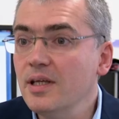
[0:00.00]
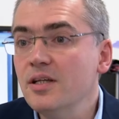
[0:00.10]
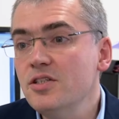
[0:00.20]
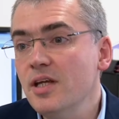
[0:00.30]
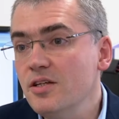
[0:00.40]

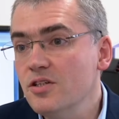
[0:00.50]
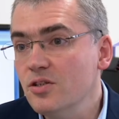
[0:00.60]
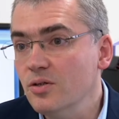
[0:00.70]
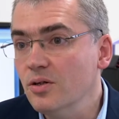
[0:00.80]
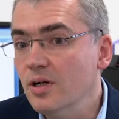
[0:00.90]
can change
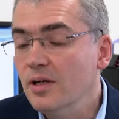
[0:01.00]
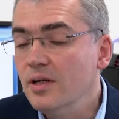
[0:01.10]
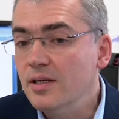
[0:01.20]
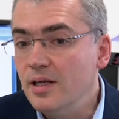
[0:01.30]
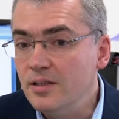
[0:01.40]

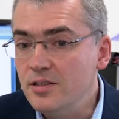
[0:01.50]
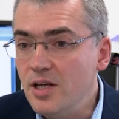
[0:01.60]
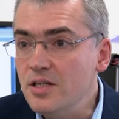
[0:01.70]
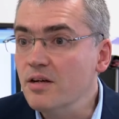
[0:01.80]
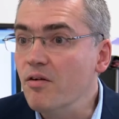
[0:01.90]

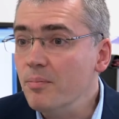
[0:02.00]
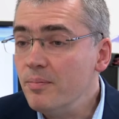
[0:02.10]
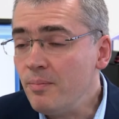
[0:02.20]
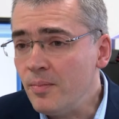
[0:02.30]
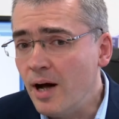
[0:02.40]

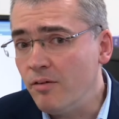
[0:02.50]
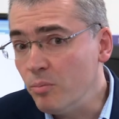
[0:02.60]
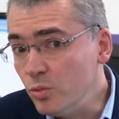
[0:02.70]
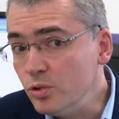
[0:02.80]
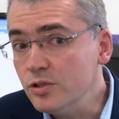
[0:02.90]
our
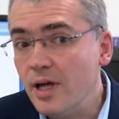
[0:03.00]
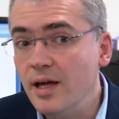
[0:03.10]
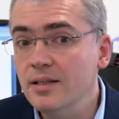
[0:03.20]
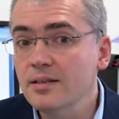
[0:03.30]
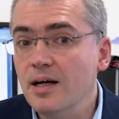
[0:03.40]
mood
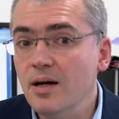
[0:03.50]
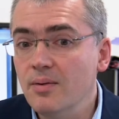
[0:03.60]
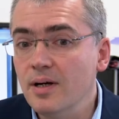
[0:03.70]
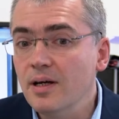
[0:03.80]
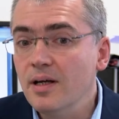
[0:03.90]
and
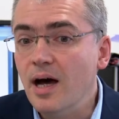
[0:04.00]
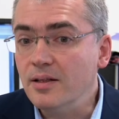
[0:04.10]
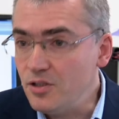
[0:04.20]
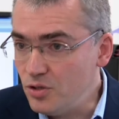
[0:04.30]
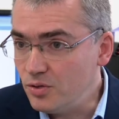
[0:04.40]
our
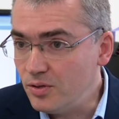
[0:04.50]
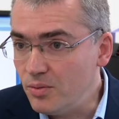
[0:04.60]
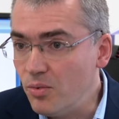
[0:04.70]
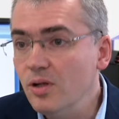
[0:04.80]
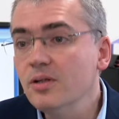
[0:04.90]
attitude to the
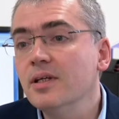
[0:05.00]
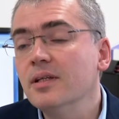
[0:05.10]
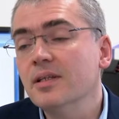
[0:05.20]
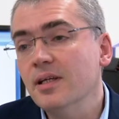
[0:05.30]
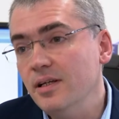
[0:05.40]
world,
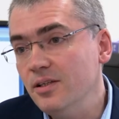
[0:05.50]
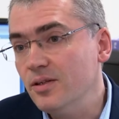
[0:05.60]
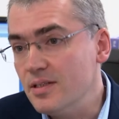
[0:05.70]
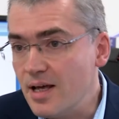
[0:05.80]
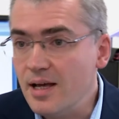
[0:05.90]
and can lead to
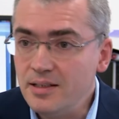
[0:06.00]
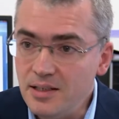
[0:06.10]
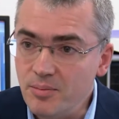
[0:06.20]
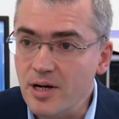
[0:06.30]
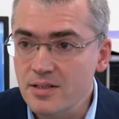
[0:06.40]
anxiety,
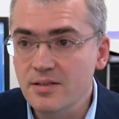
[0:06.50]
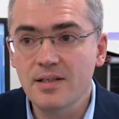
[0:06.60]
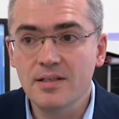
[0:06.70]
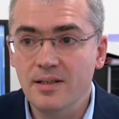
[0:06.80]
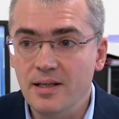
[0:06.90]
depression,
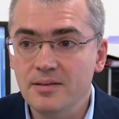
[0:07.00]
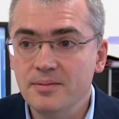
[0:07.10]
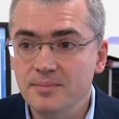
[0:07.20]
things like that.